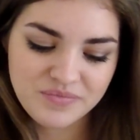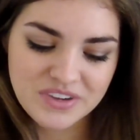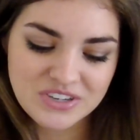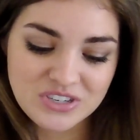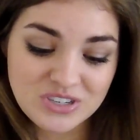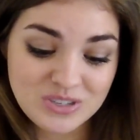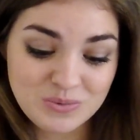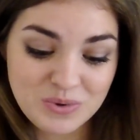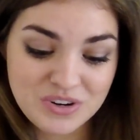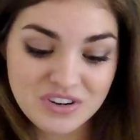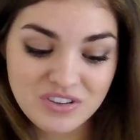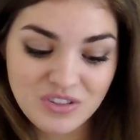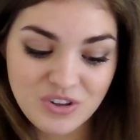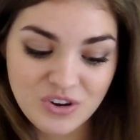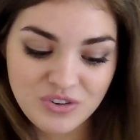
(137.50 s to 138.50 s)
it just
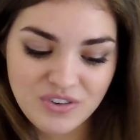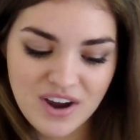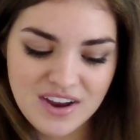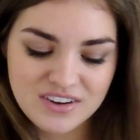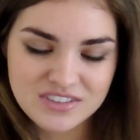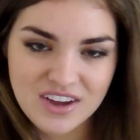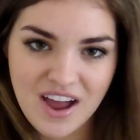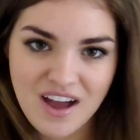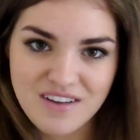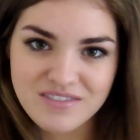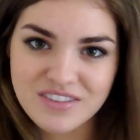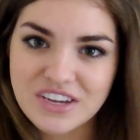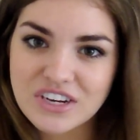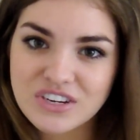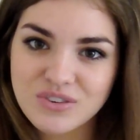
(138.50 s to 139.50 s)
wouldn't look right to have
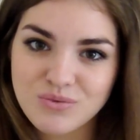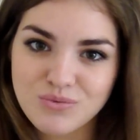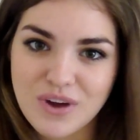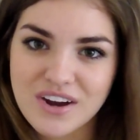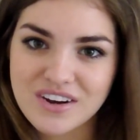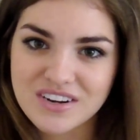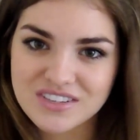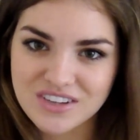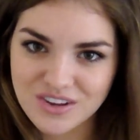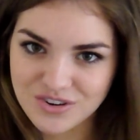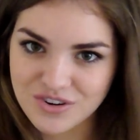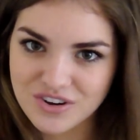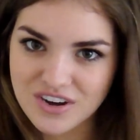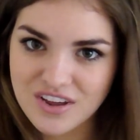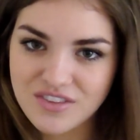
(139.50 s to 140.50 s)
like redness
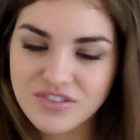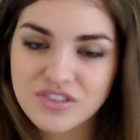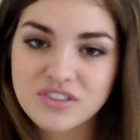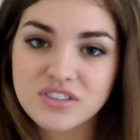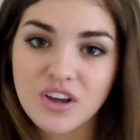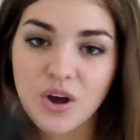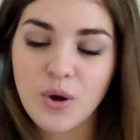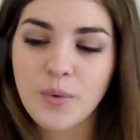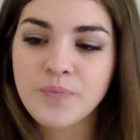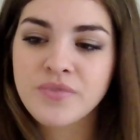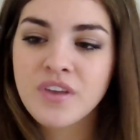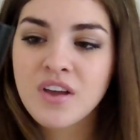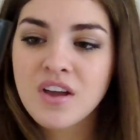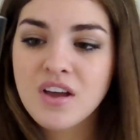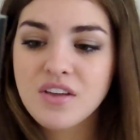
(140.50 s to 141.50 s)
underneath. So
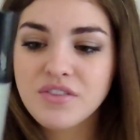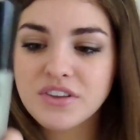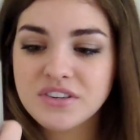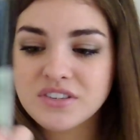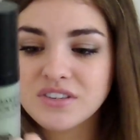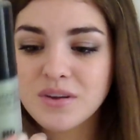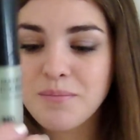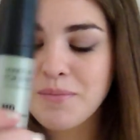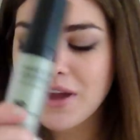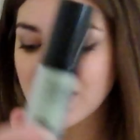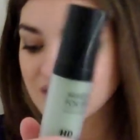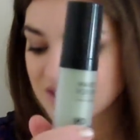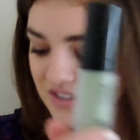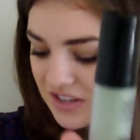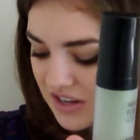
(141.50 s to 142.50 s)
this is
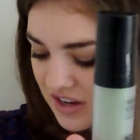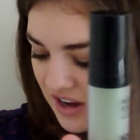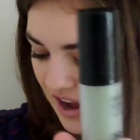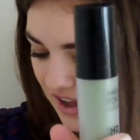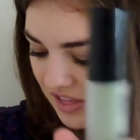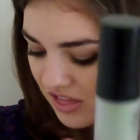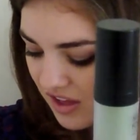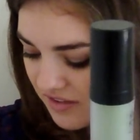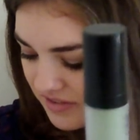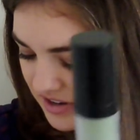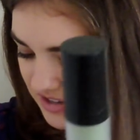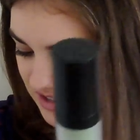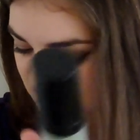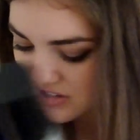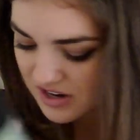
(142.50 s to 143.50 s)
amazing. I love
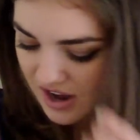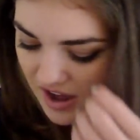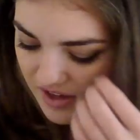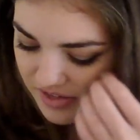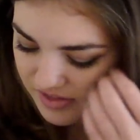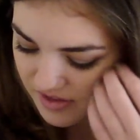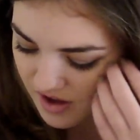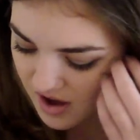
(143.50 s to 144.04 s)
it to death.